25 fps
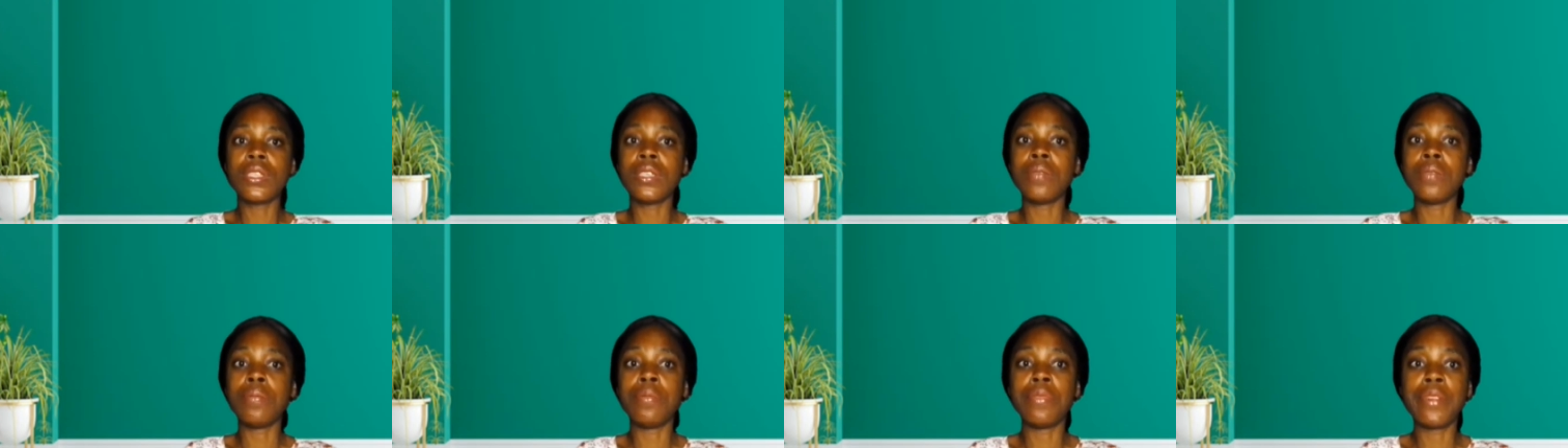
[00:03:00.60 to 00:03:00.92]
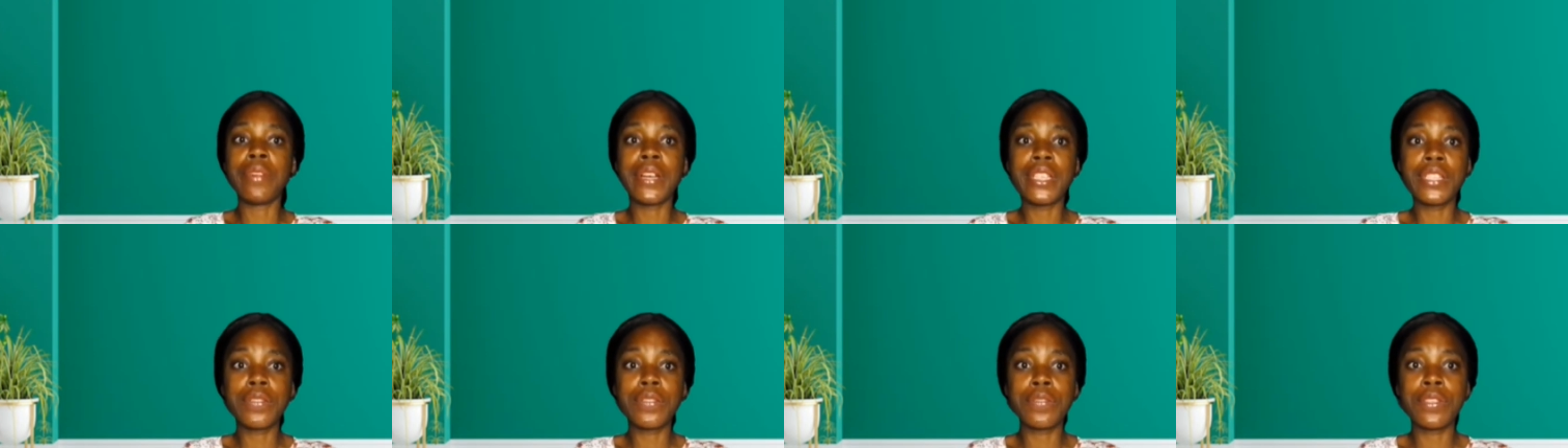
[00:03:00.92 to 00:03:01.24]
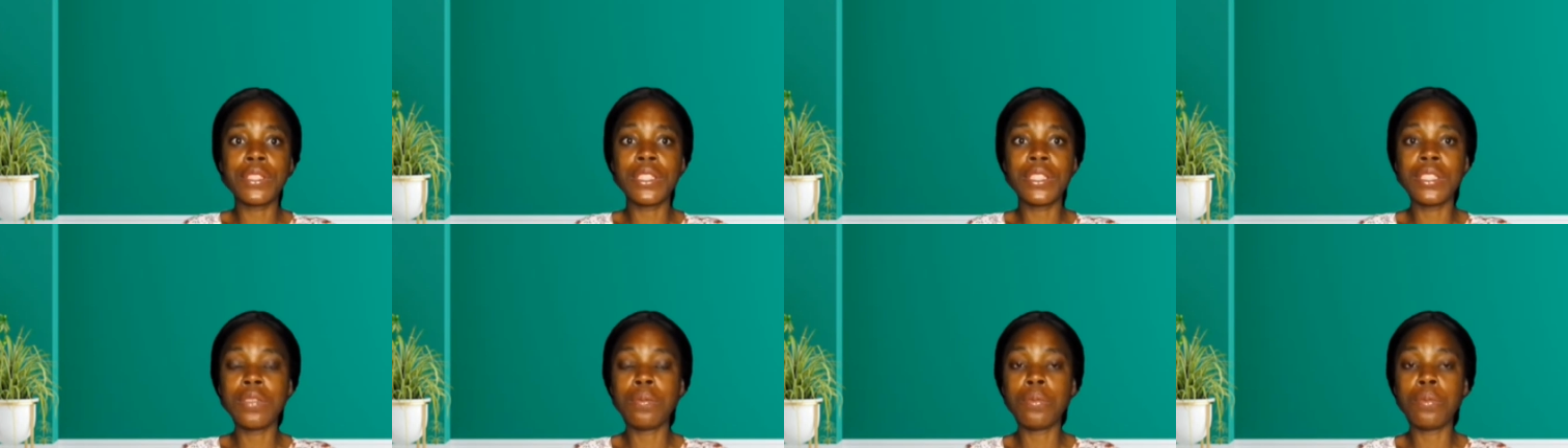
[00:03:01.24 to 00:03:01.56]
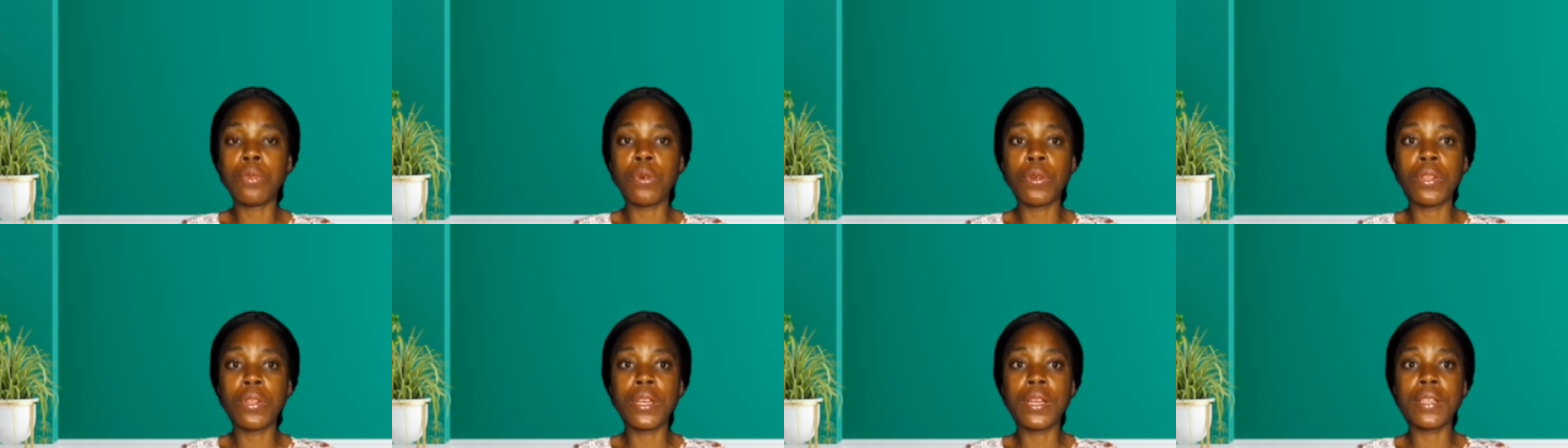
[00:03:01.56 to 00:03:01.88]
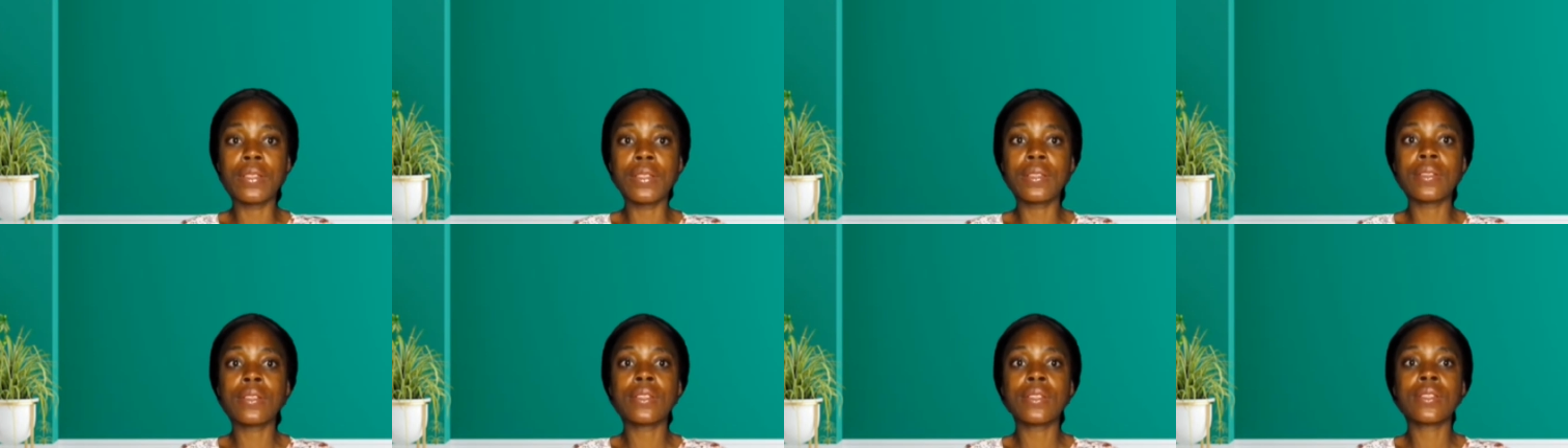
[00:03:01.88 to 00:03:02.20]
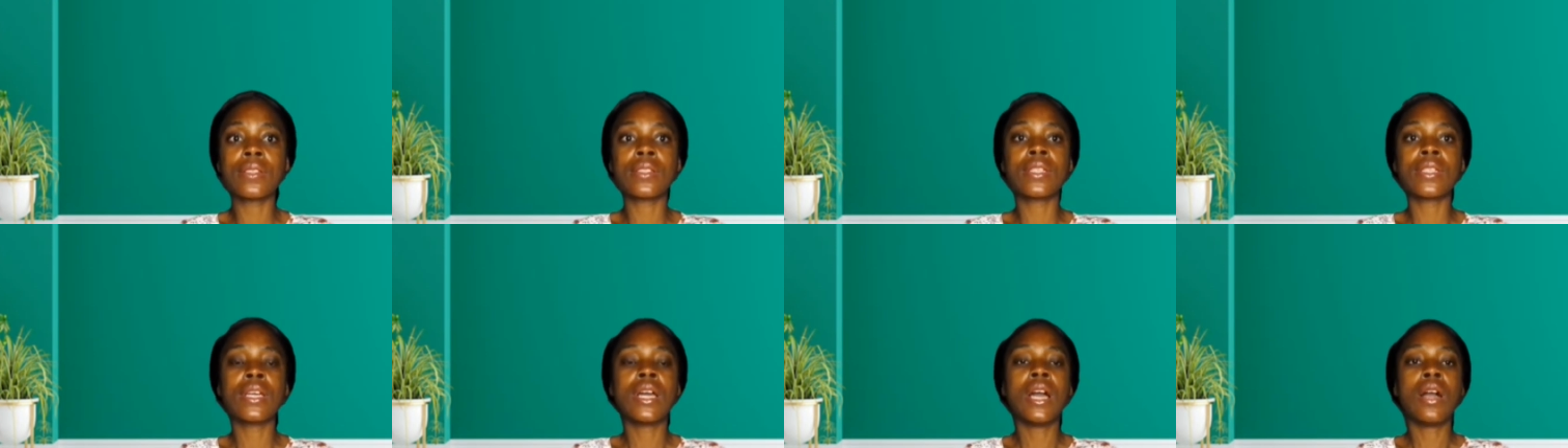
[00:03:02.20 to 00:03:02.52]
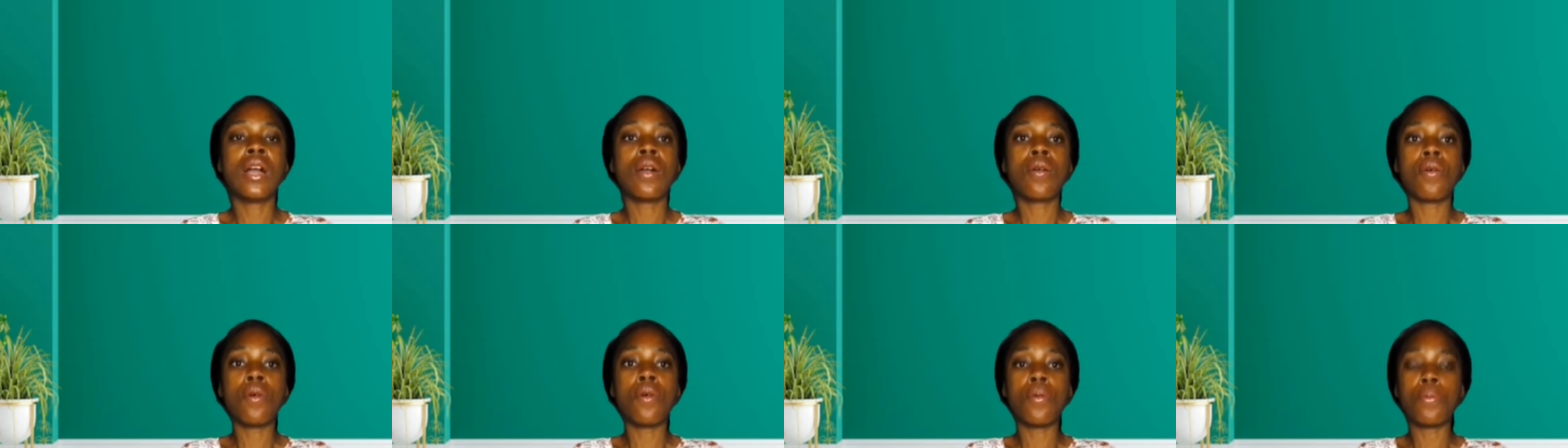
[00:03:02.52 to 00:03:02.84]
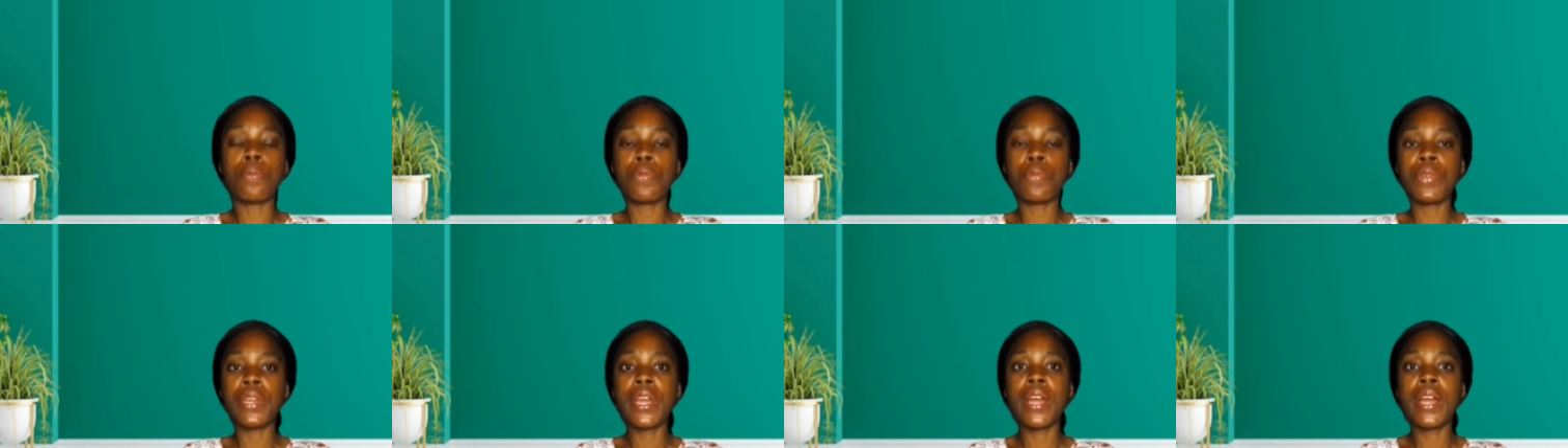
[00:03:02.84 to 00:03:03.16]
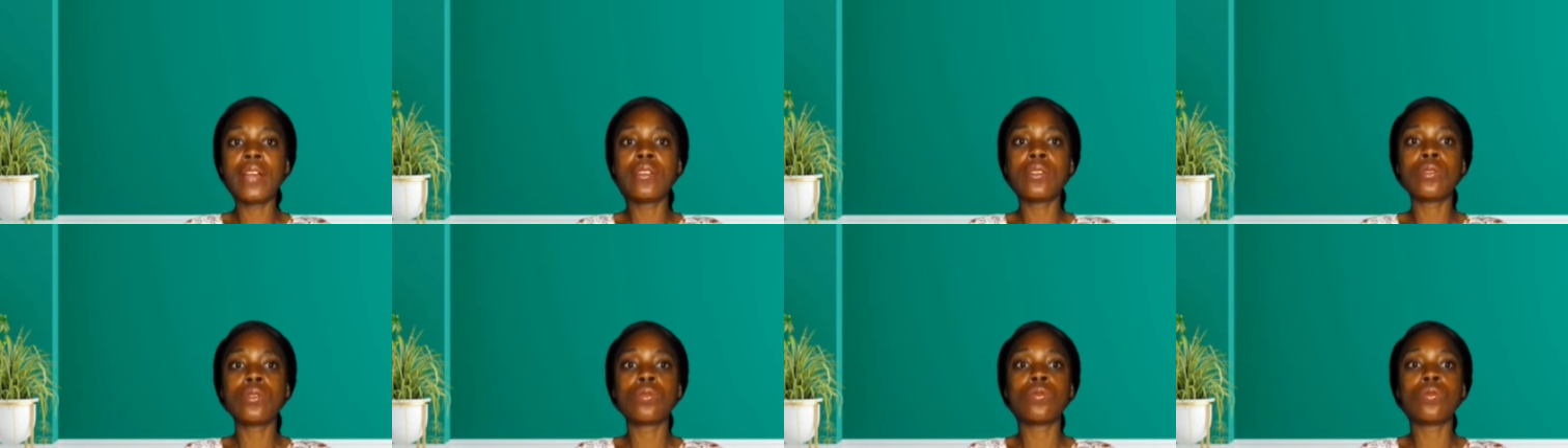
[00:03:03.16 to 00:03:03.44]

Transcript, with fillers: in breastfeeding mothers compared